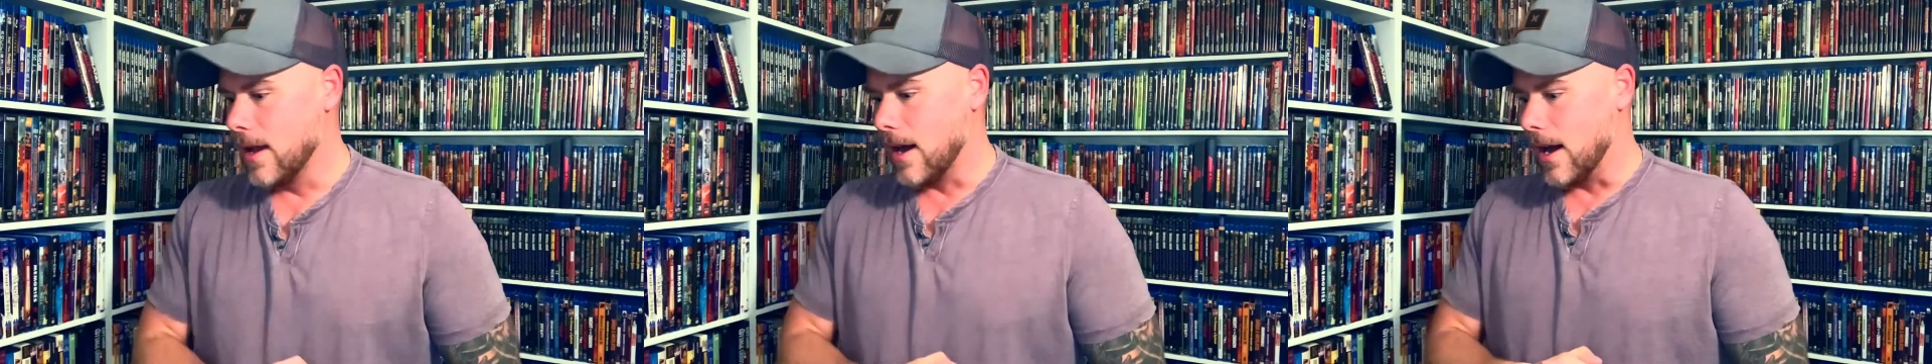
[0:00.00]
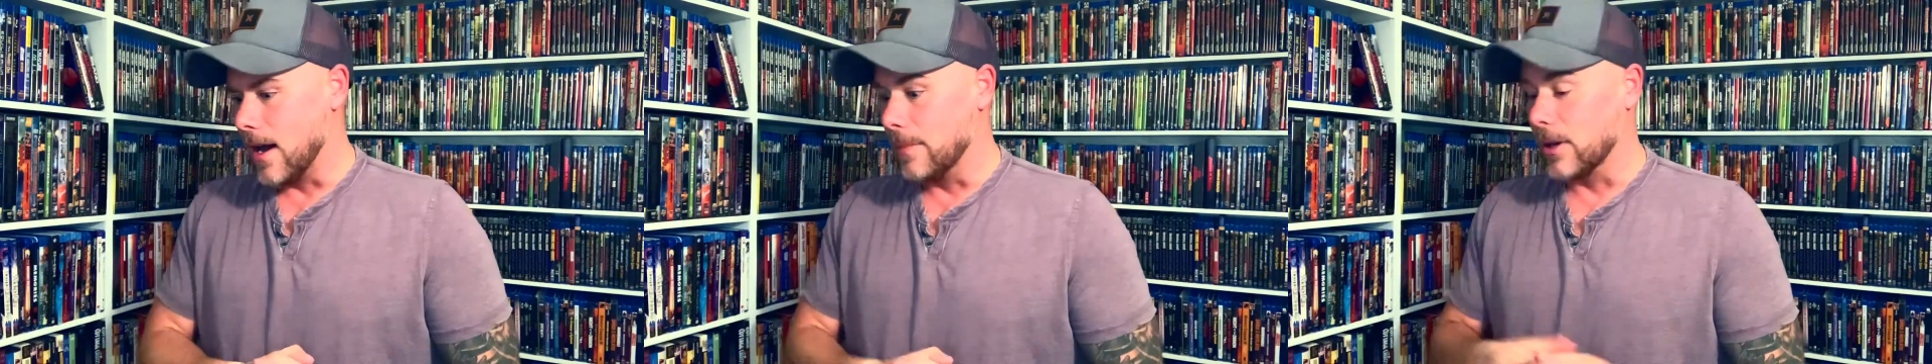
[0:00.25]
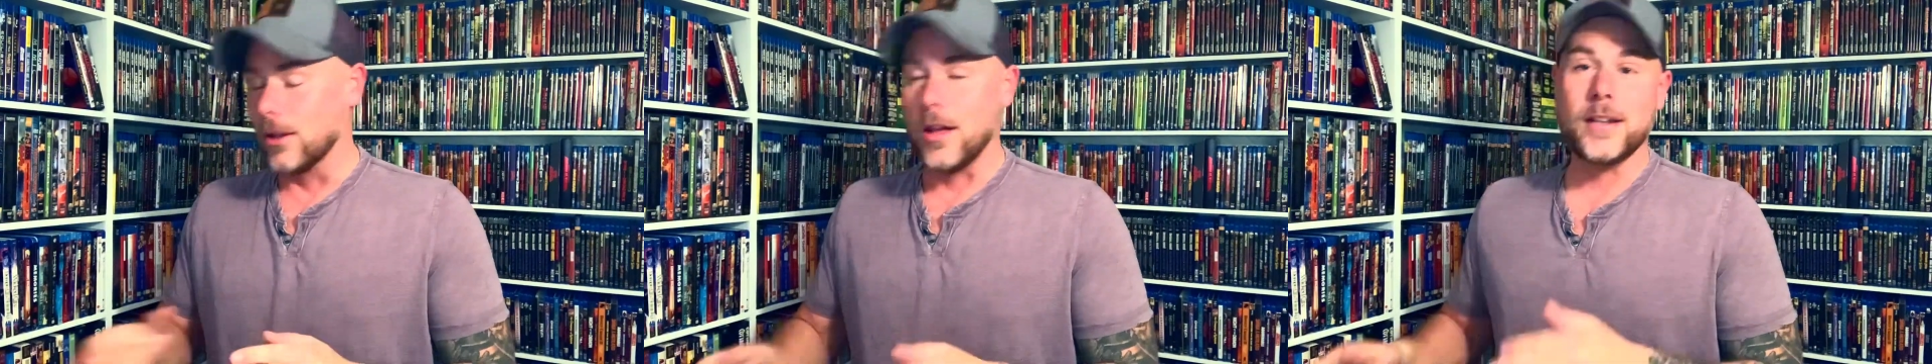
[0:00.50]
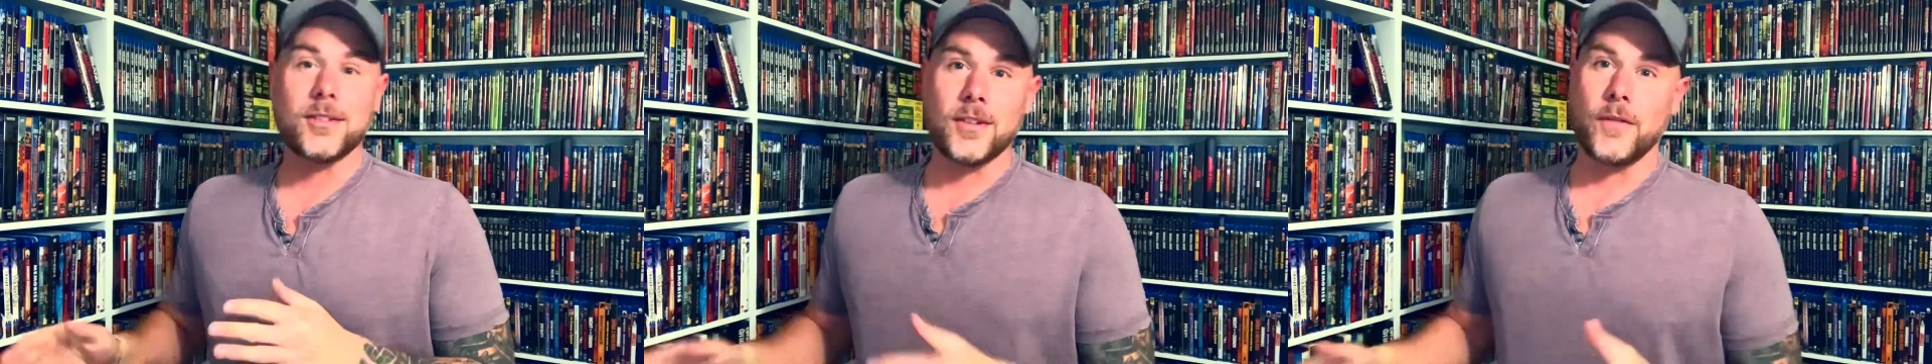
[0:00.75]
Uh, but a
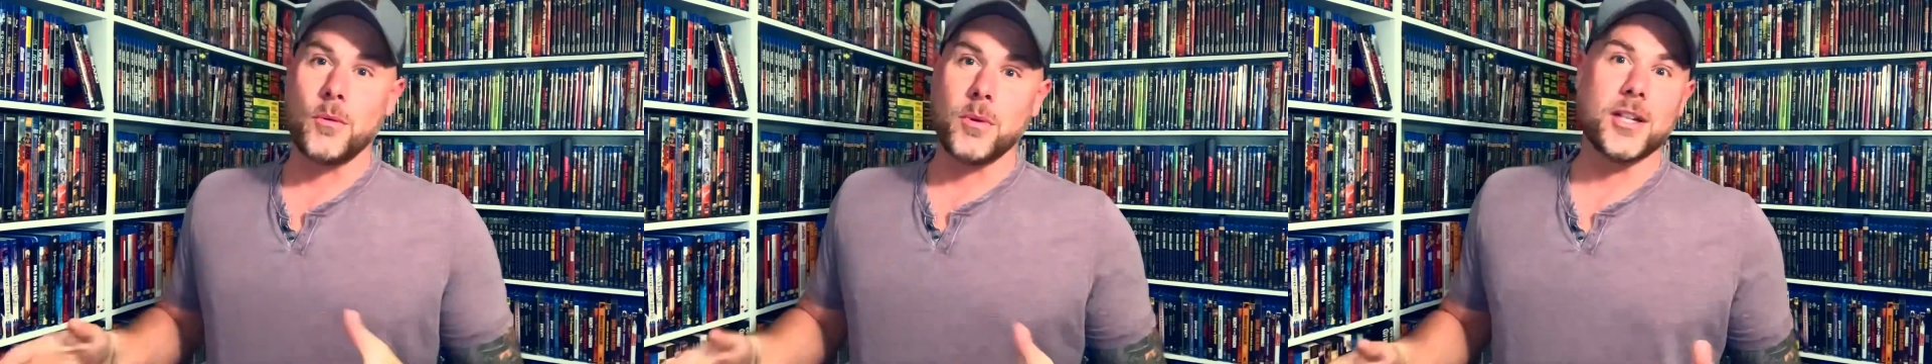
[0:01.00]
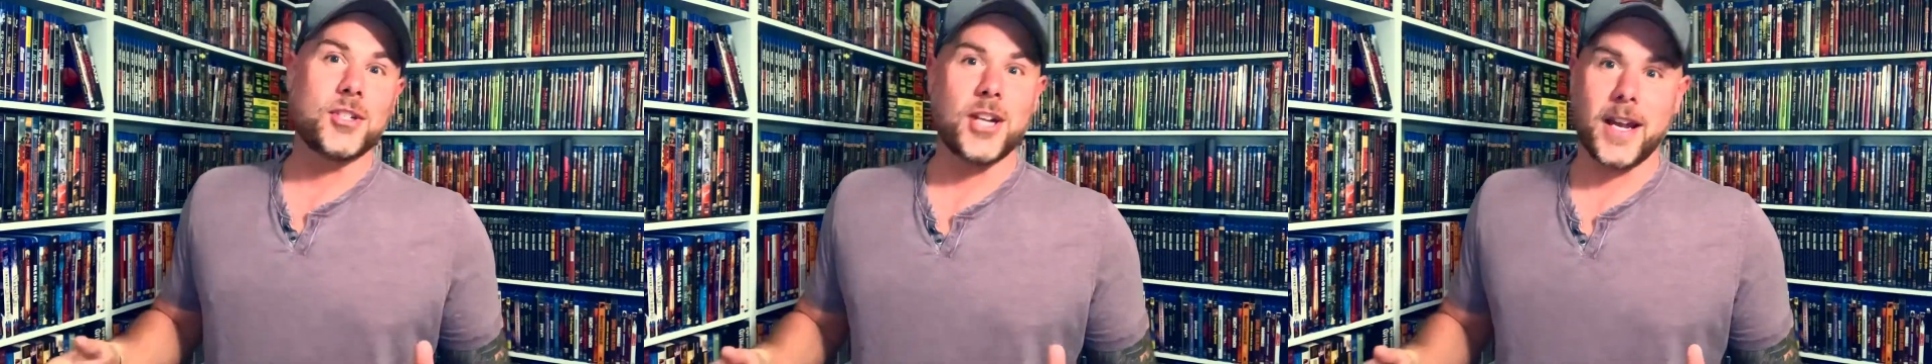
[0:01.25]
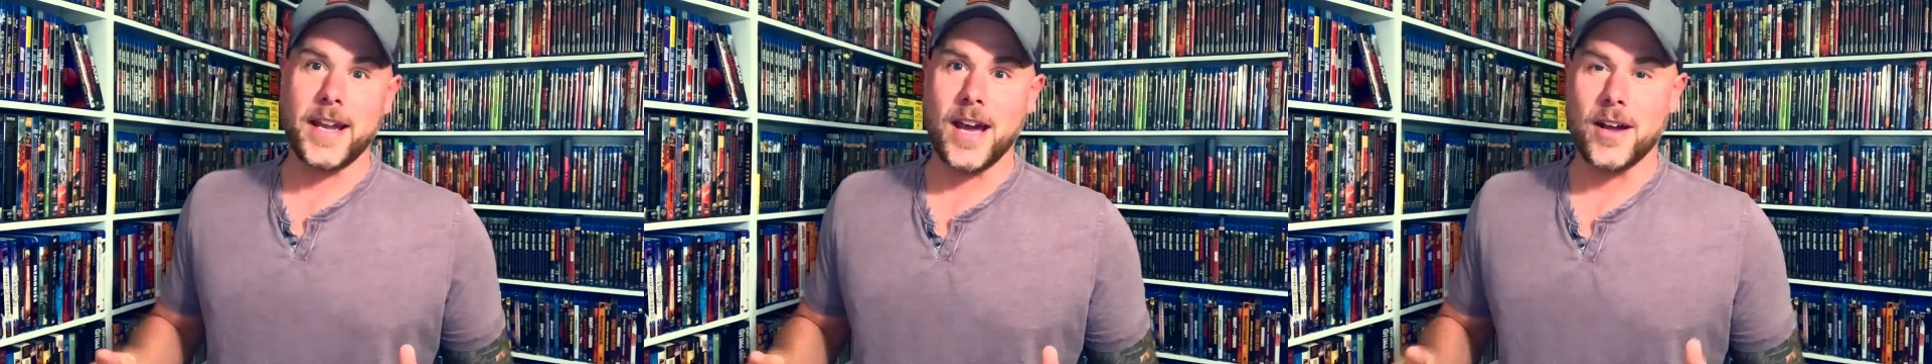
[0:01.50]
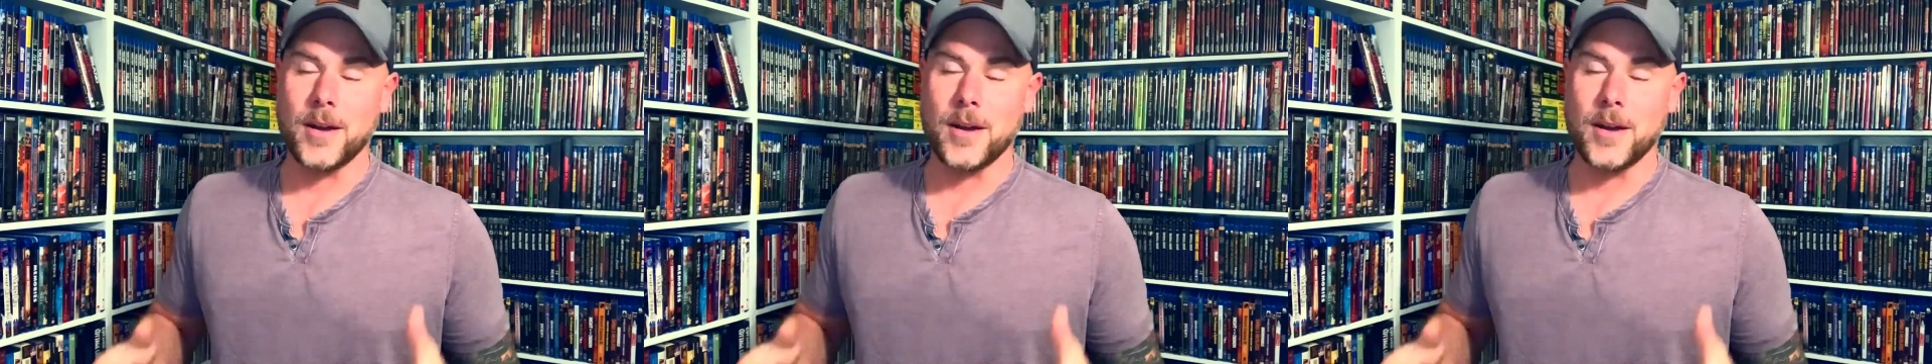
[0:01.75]
lot of stuff I want to check out.